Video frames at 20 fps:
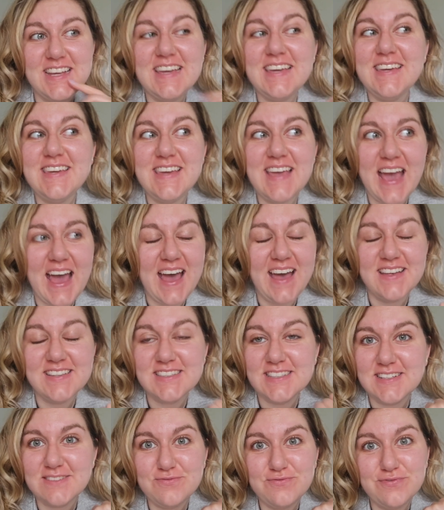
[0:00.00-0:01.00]
Yes,
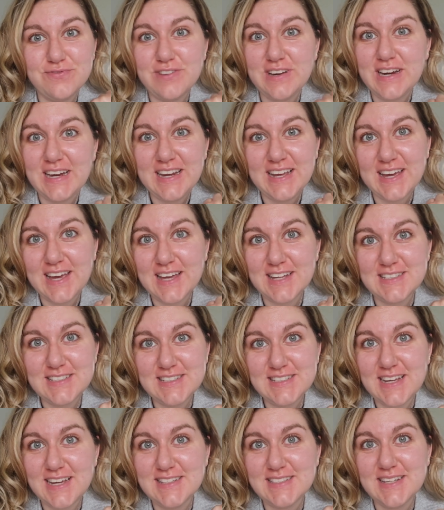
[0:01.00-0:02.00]
really good,
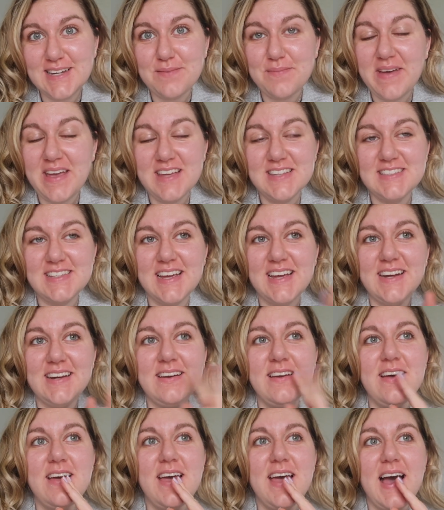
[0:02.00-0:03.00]
tasted amazing.